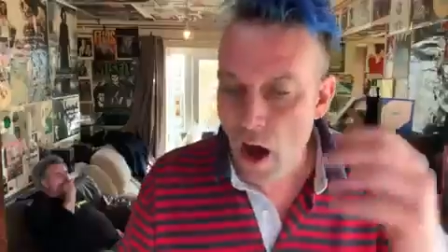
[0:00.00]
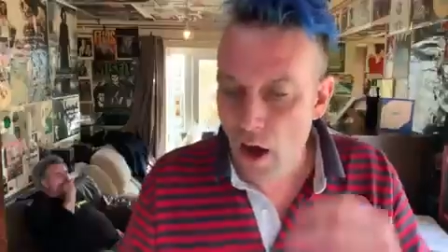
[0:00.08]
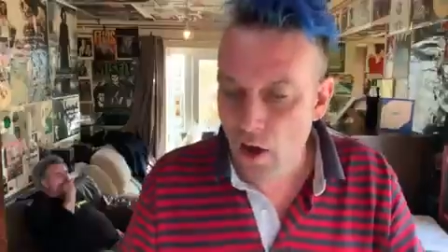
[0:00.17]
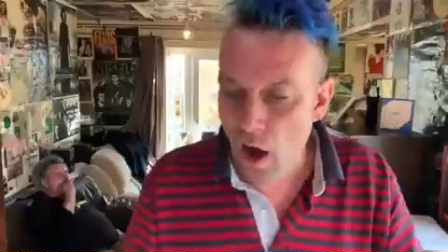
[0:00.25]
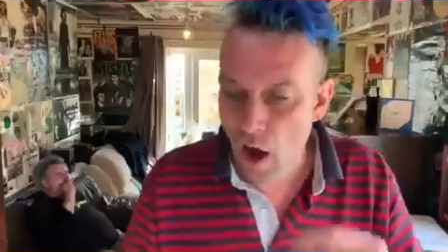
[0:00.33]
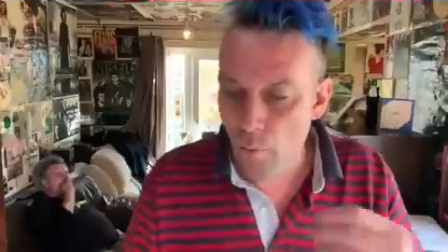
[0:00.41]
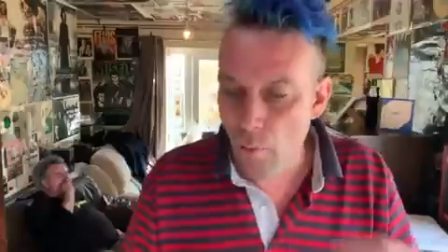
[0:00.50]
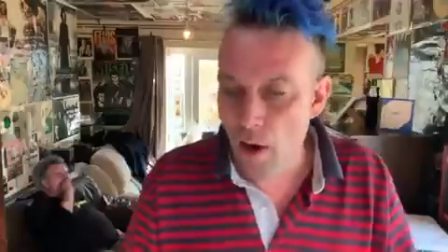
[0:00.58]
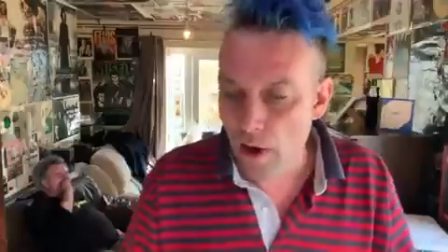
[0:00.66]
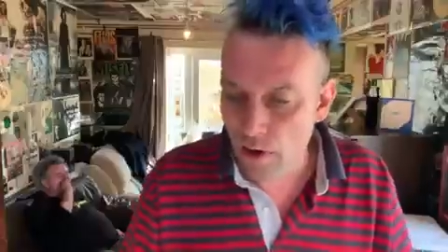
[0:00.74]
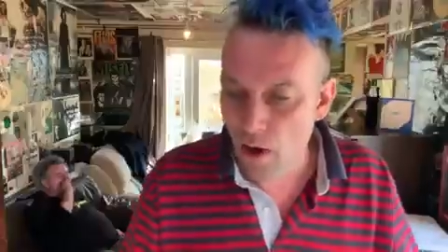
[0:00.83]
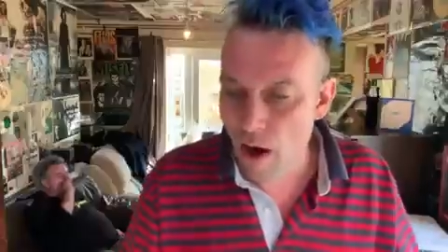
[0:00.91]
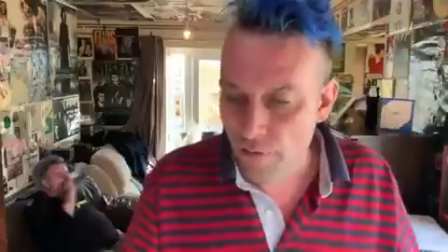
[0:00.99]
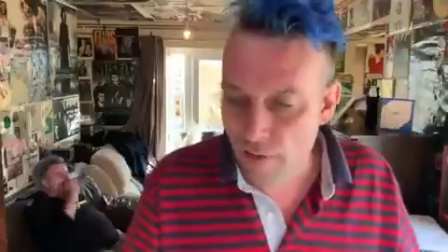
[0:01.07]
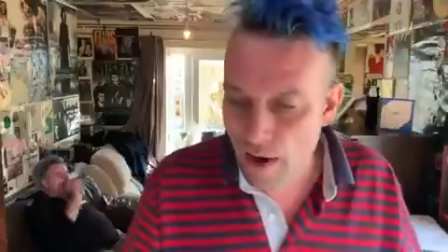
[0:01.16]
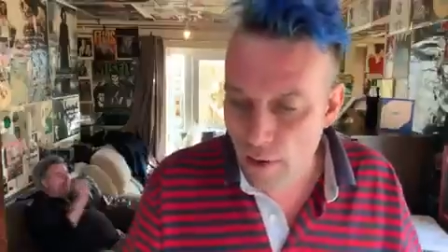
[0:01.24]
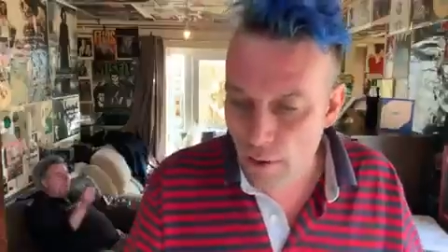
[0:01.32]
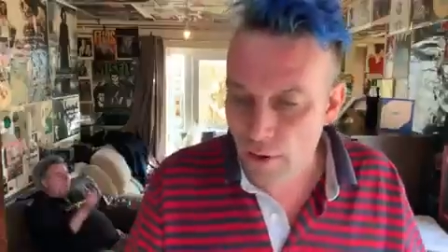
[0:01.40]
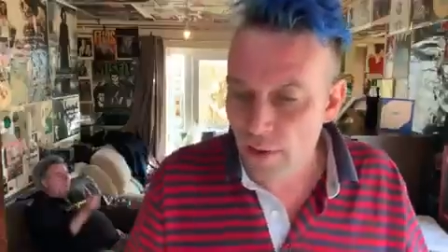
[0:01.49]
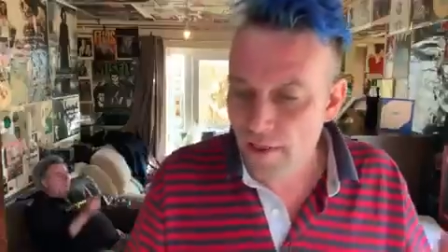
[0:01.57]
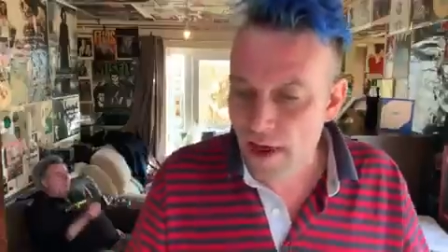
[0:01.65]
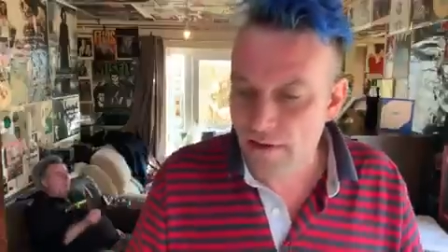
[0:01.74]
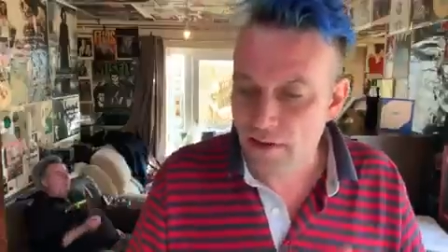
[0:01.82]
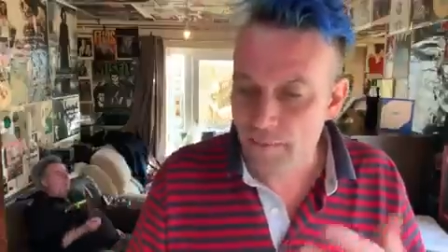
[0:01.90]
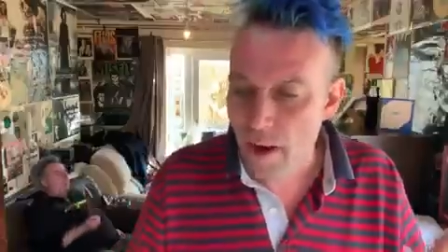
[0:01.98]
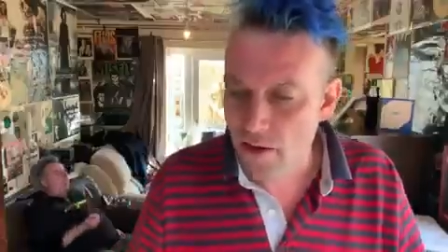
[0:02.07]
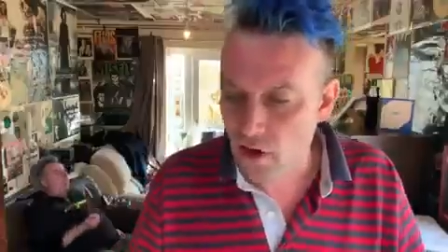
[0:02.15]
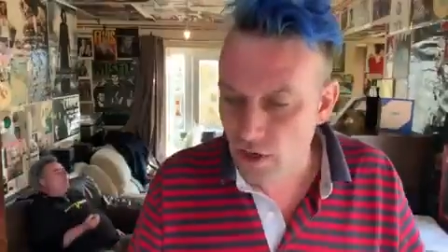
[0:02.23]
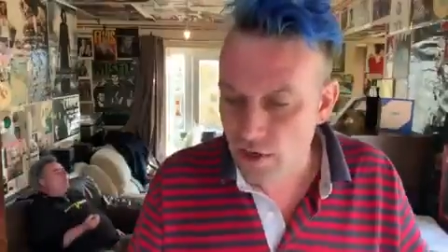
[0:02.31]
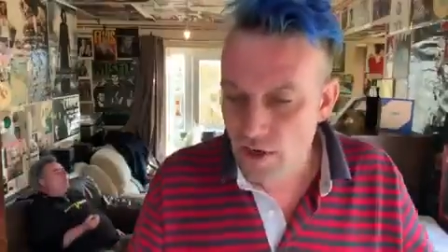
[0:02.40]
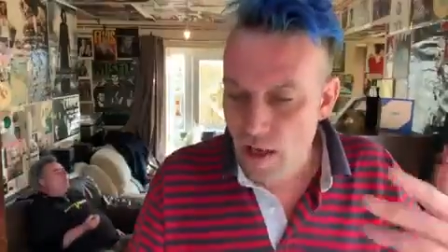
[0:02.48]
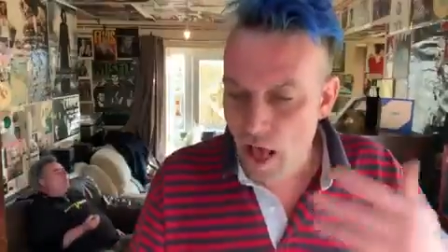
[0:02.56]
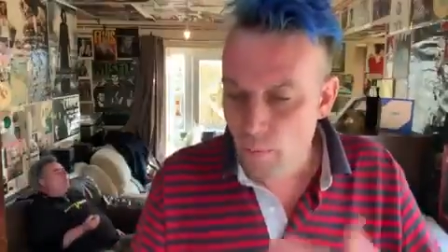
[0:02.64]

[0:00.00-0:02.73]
I can't work life out. That's the magic.